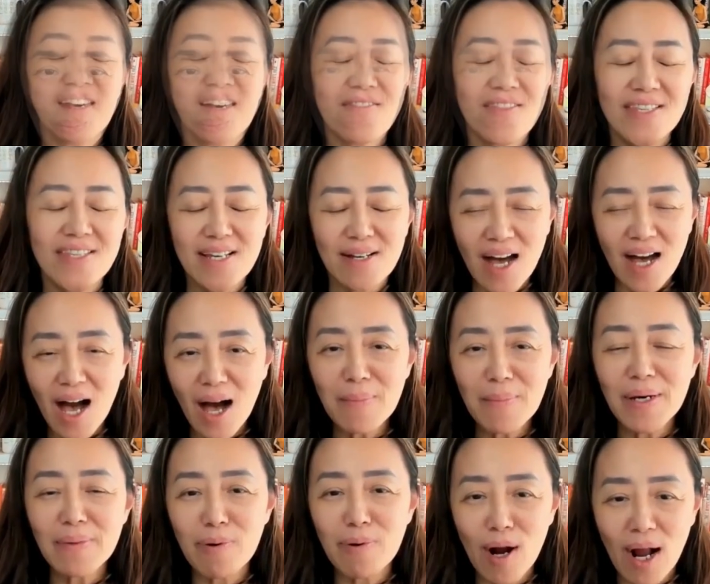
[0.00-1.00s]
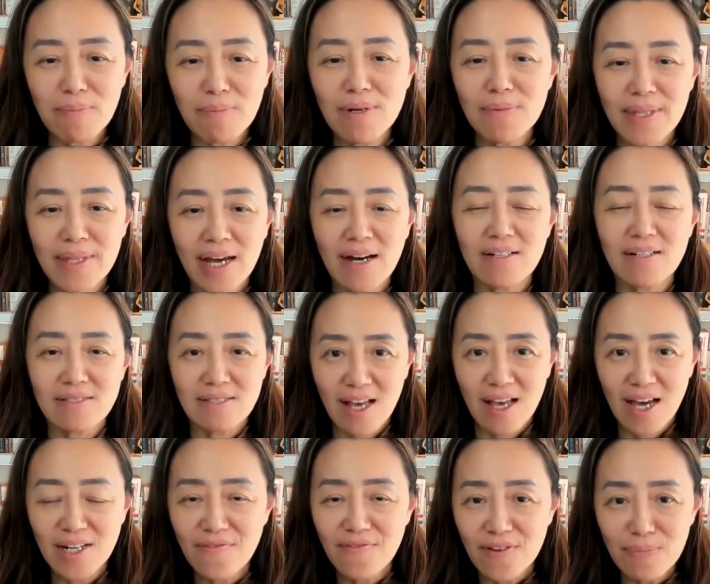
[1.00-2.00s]
It's a common problem that a
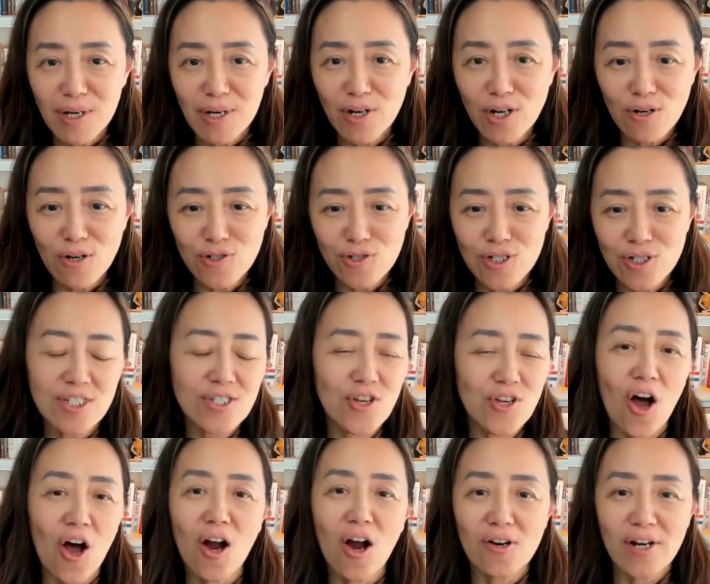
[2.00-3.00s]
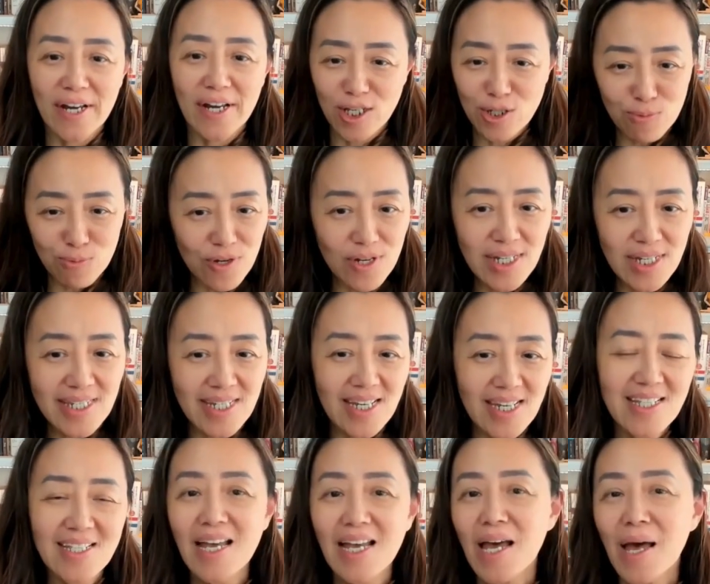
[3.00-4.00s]
lot of female coaches are
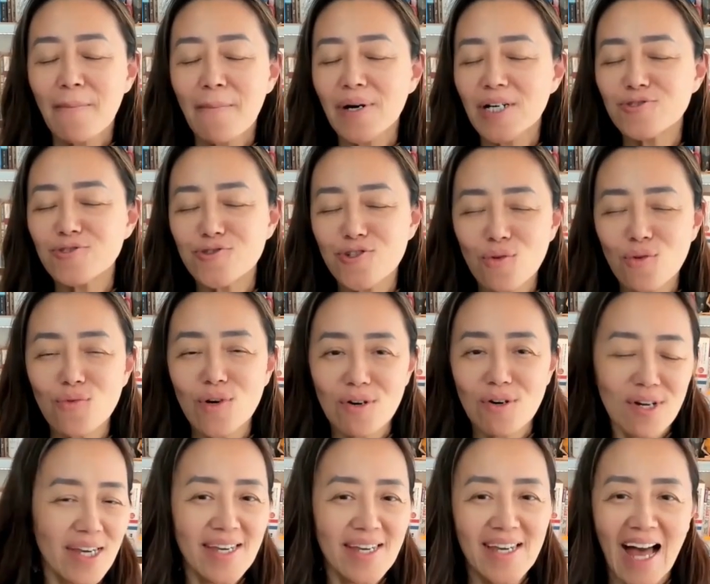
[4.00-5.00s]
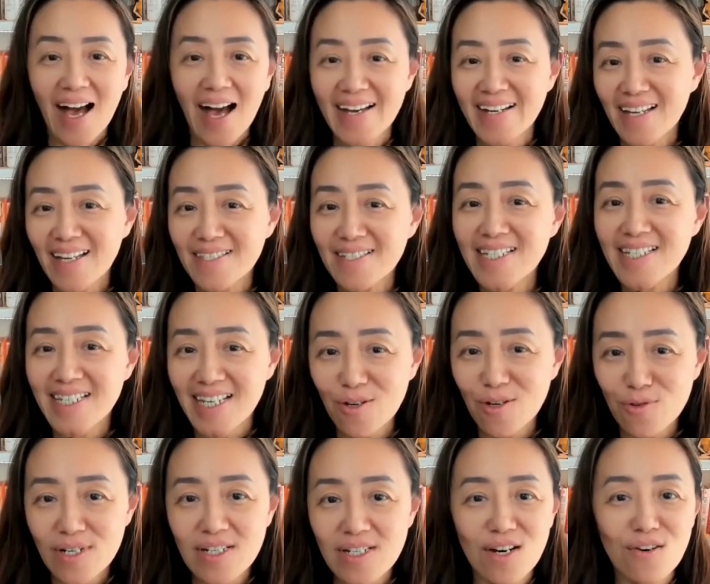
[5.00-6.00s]
experiencing, but don't worry, I got the
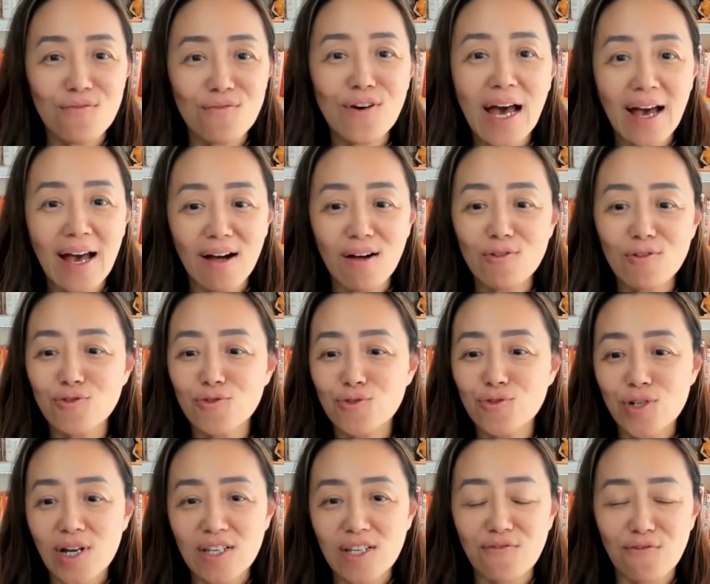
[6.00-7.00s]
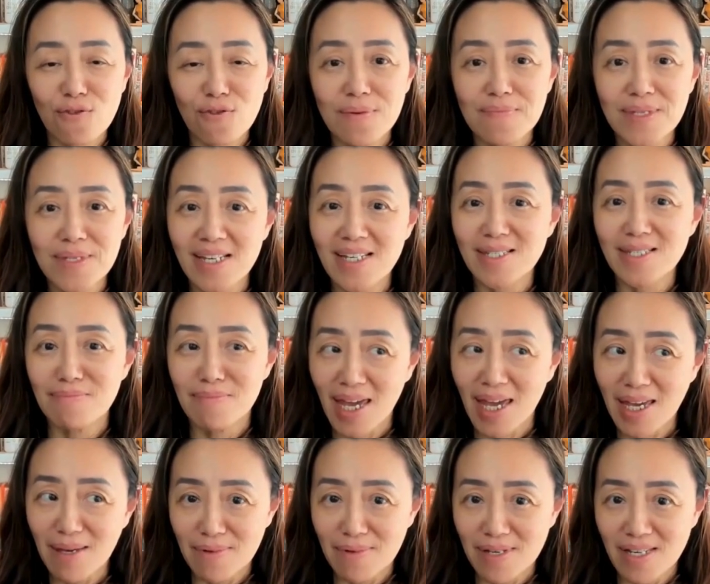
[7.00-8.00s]
secret of how to transform these
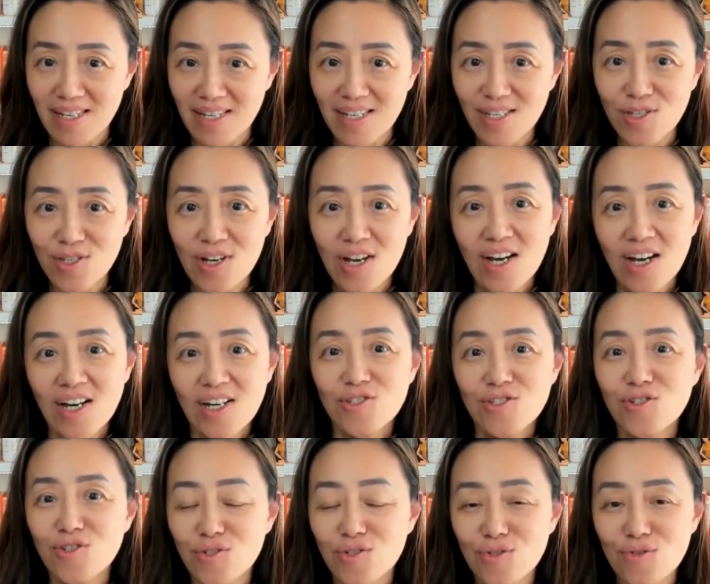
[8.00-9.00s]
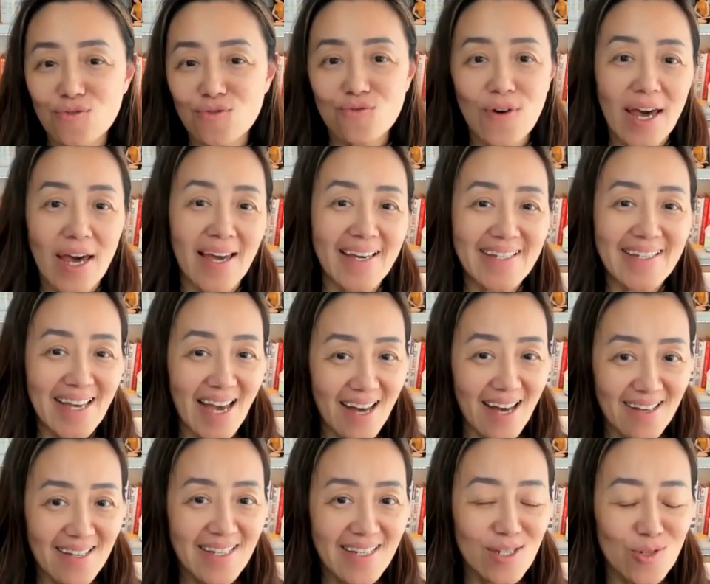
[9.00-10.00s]
maybes to a
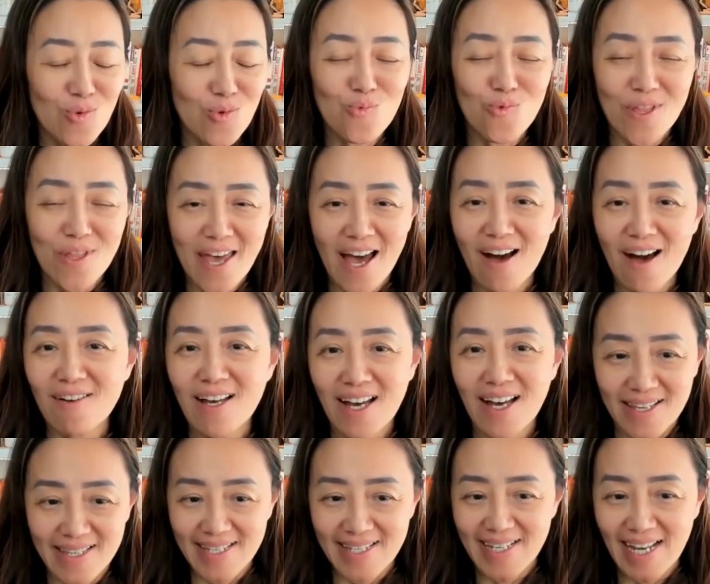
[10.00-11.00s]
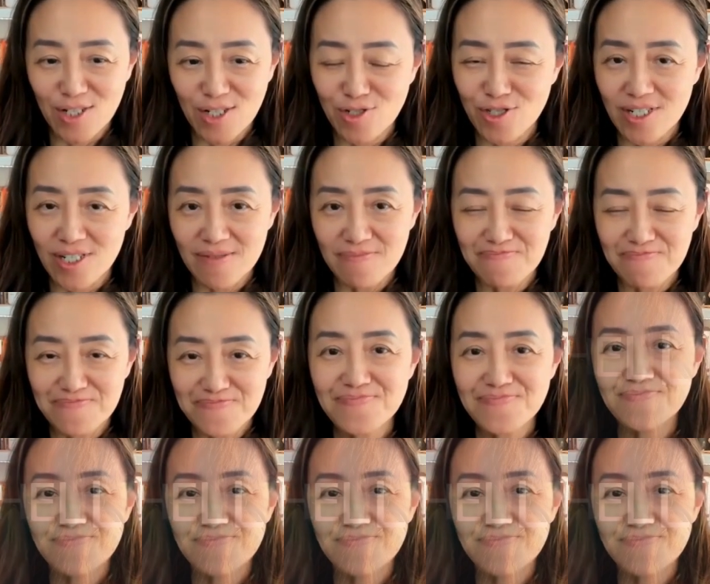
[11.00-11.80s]
yes without hesitation.